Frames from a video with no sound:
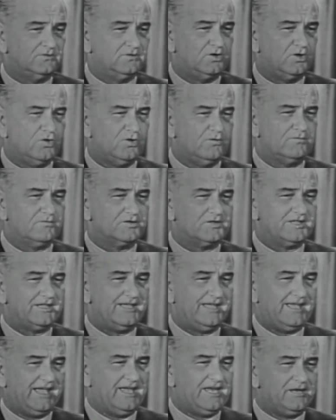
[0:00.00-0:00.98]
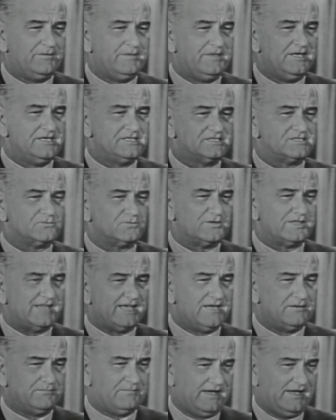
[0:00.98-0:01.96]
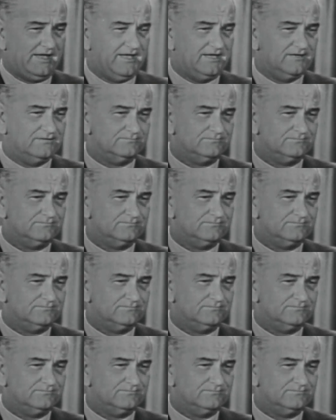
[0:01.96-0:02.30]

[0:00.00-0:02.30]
over the enemies within man